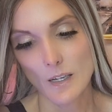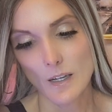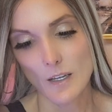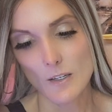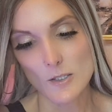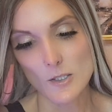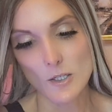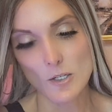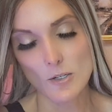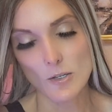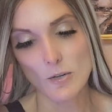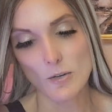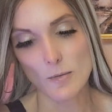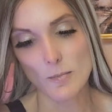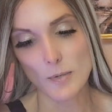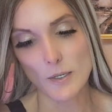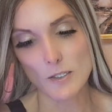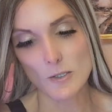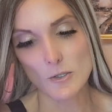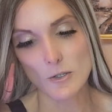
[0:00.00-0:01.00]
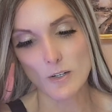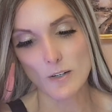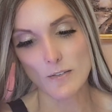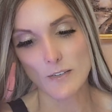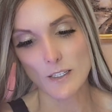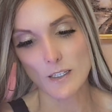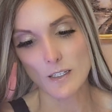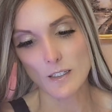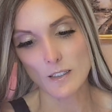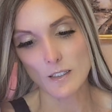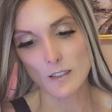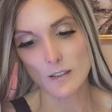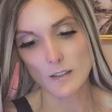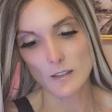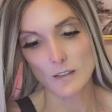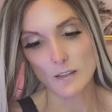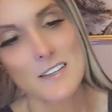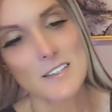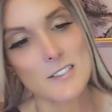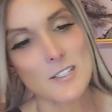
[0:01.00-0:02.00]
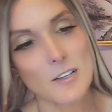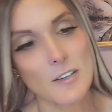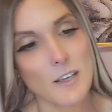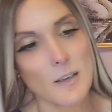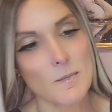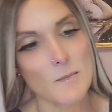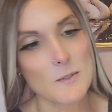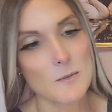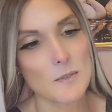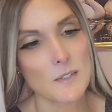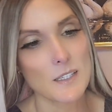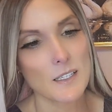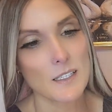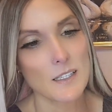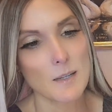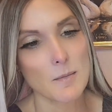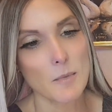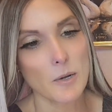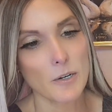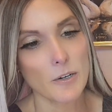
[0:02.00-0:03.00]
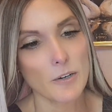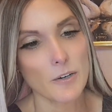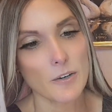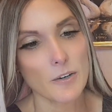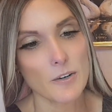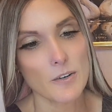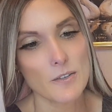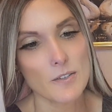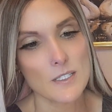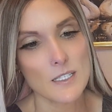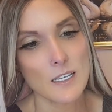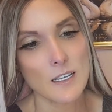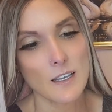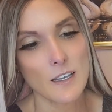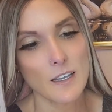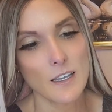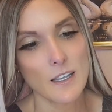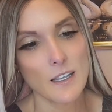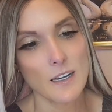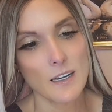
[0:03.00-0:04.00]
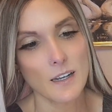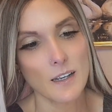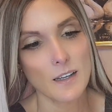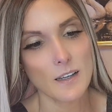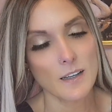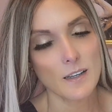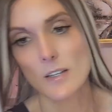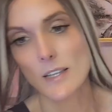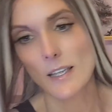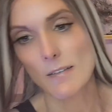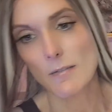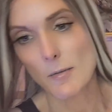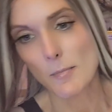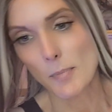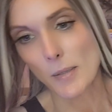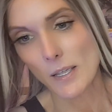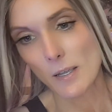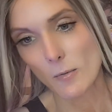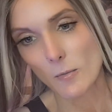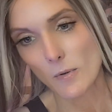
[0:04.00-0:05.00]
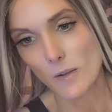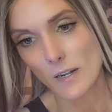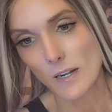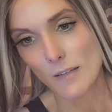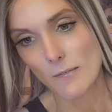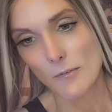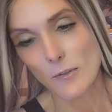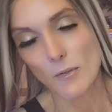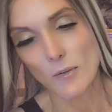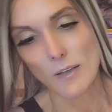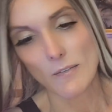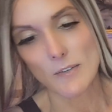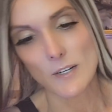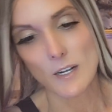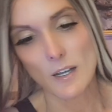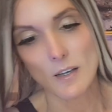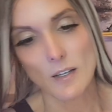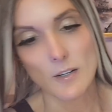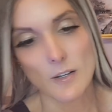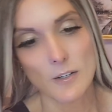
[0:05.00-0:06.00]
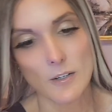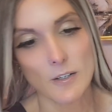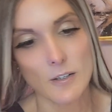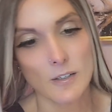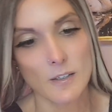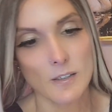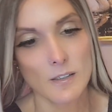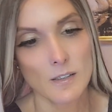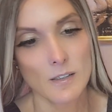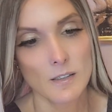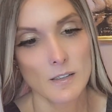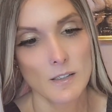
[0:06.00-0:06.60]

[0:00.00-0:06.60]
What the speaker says: I'll show you a picture of it on here. So it comes with like the markers and they have a pink one if you have a daughter.